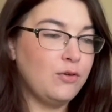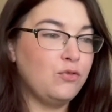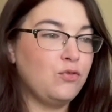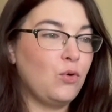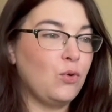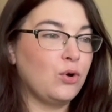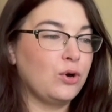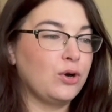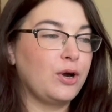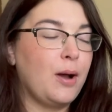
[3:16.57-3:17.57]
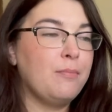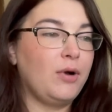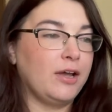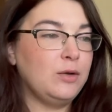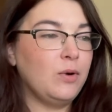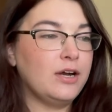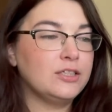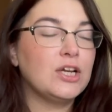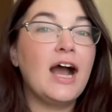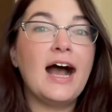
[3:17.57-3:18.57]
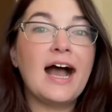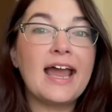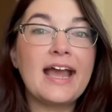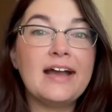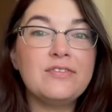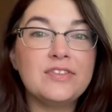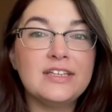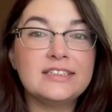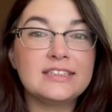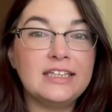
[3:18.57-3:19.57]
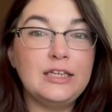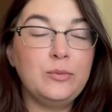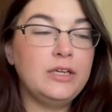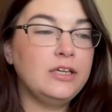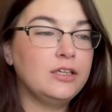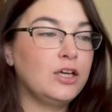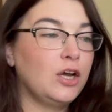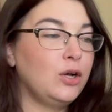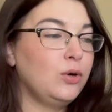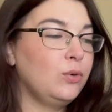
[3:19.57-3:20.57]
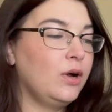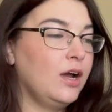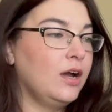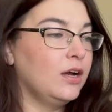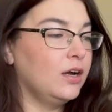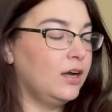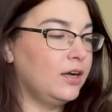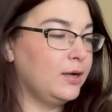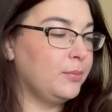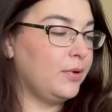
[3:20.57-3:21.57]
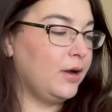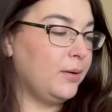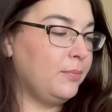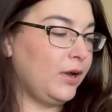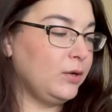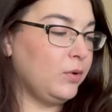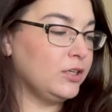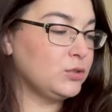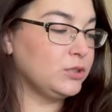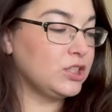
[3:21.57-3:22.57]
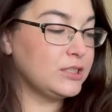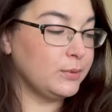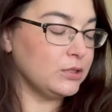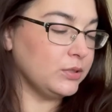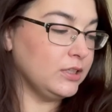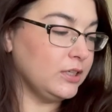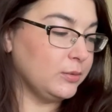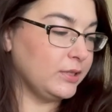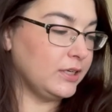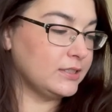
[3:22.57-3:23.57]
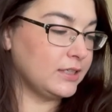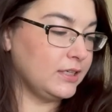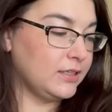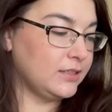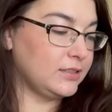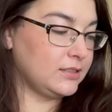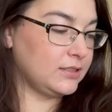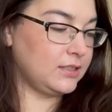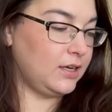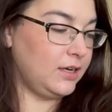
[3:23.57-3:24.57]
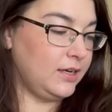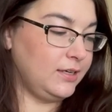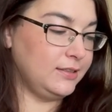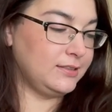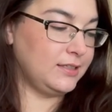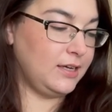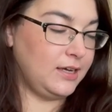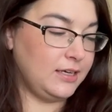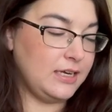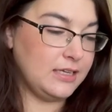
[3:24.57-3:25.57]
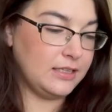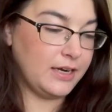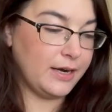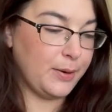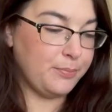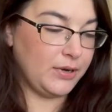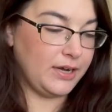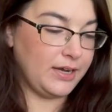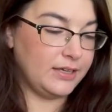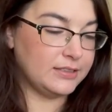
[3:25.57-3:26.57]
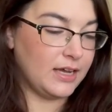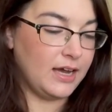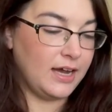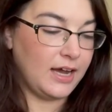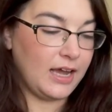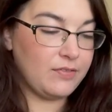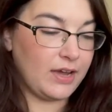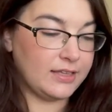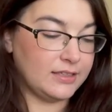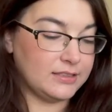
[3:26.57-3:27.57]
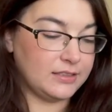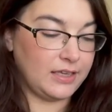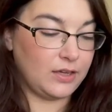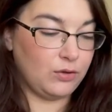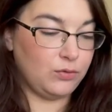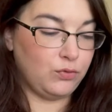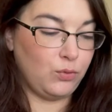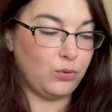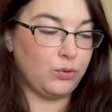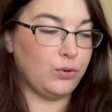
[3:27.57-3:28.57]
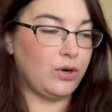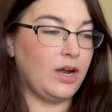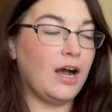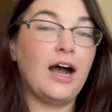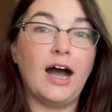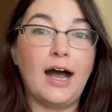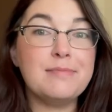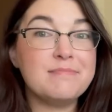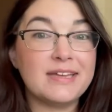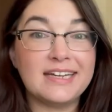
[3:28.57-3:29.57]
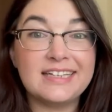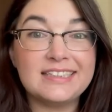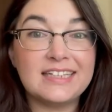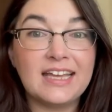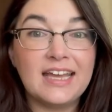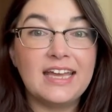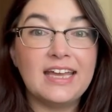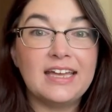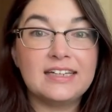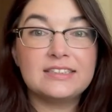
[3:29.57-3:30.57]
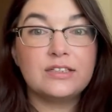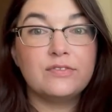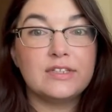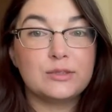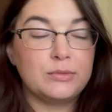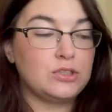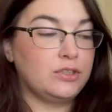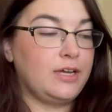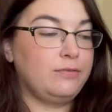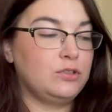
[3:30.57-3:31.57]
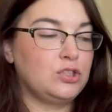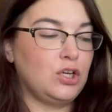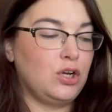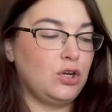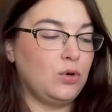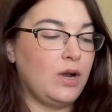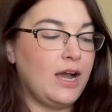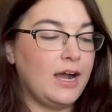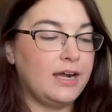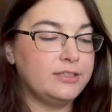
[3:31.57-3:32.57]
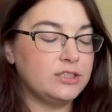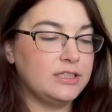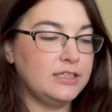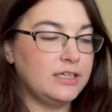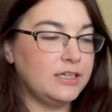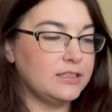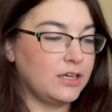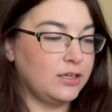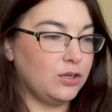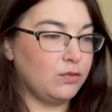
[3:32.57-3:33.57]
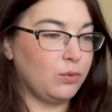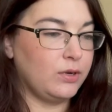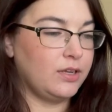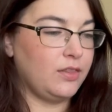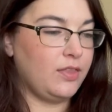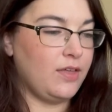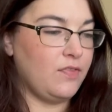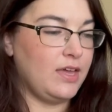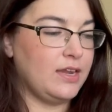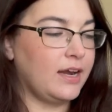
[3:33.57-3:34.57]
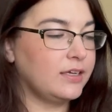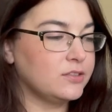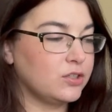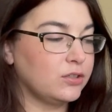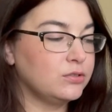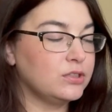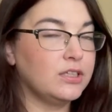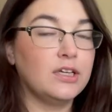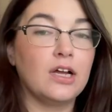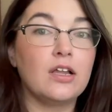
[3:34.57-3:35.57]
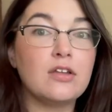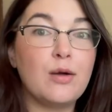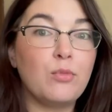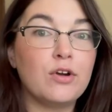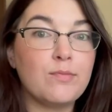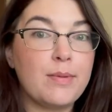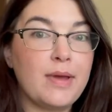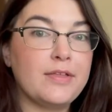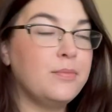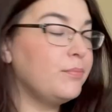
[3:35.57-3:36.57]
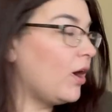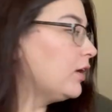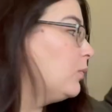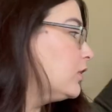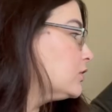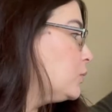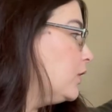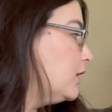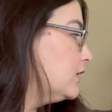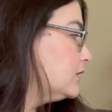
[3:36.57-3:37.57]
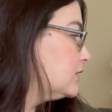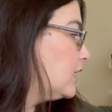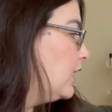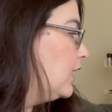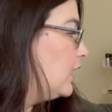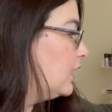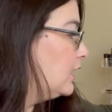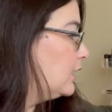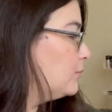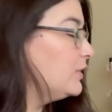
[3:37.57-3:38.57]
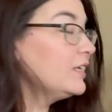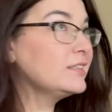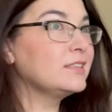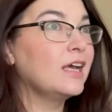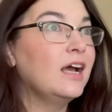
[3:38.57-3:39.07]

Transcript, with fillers: for body wash. I have this Kiwi & Co. Um, body wash, which it smells really good because it's got honey in there, but I've had this like for a hot minute and I still have this much left. So I just need to get it done and over with and then I can start using a lot more of my Bath and Body Works ones um, because